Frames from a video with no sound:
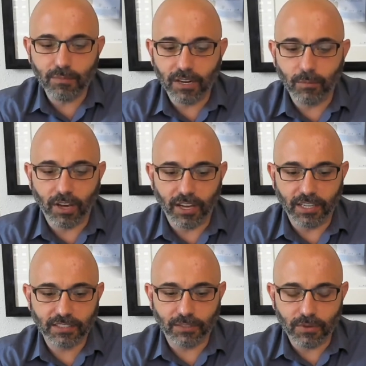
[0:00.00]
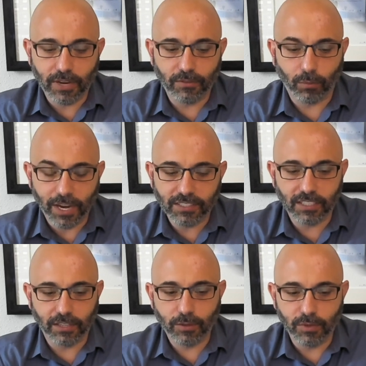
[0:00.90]
minimize if you have the right
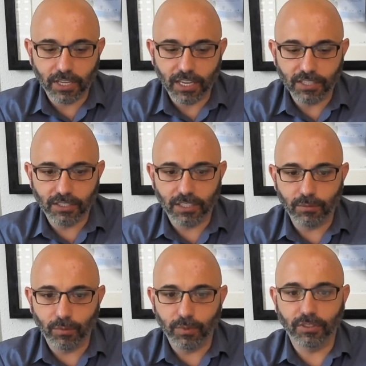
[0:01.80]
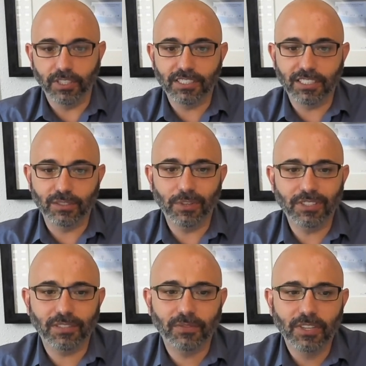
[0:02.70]
set of communication capabilities as well
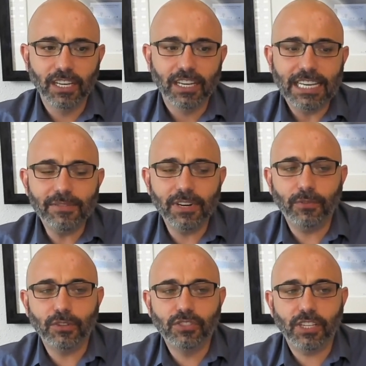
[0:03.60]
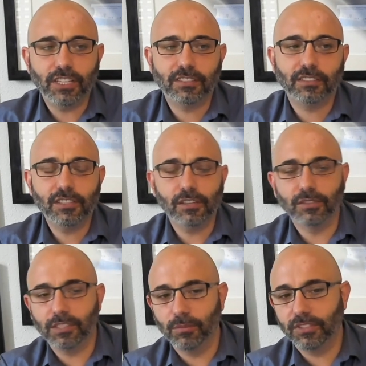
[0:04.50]
as if even if you're just you know
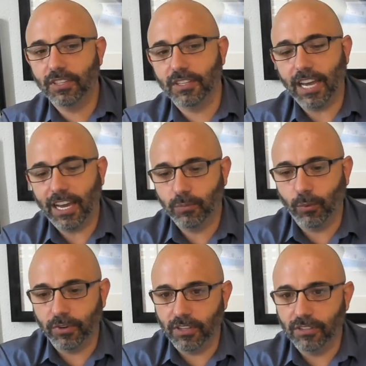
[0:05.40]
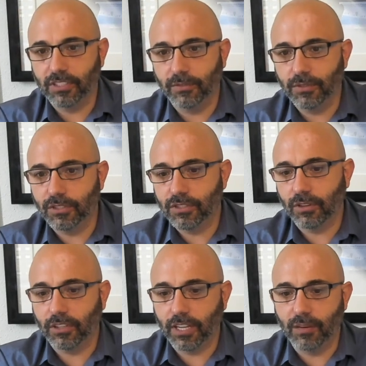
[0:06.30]
similar to the dashboard and the other stuff you can
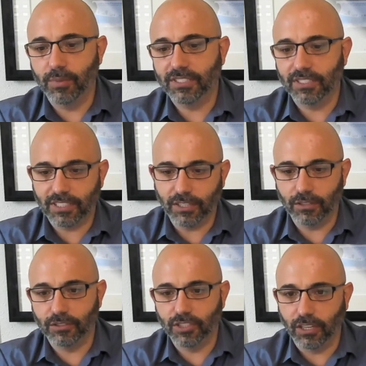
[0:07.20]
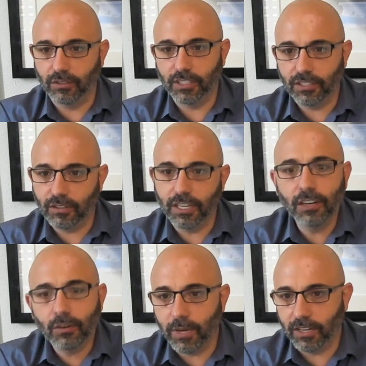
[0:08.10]
show the line of business that you're generally you're
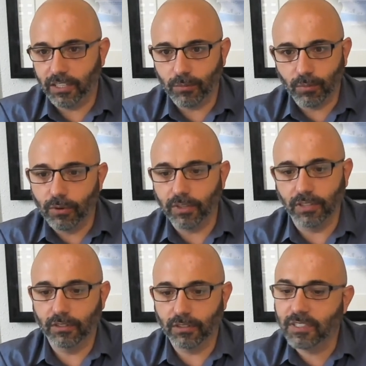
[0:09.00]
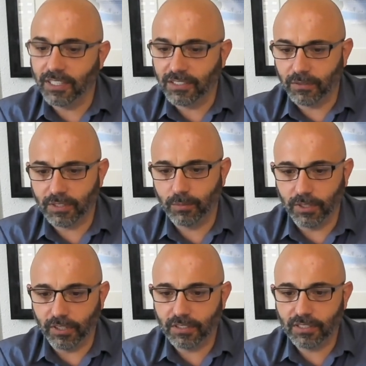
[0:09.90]
incrementally improving their sense of
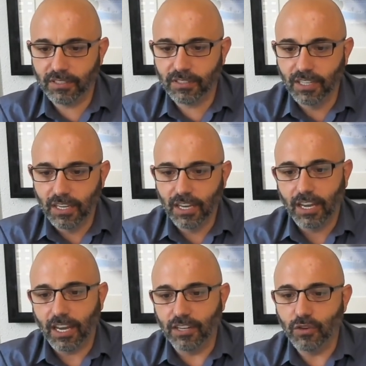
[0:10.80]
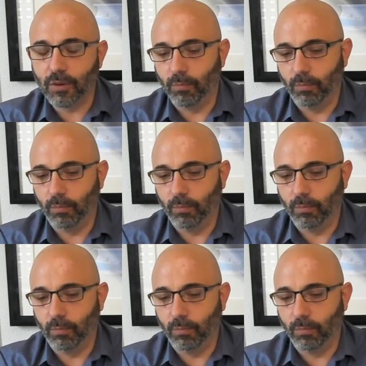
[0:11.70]
experiences and you can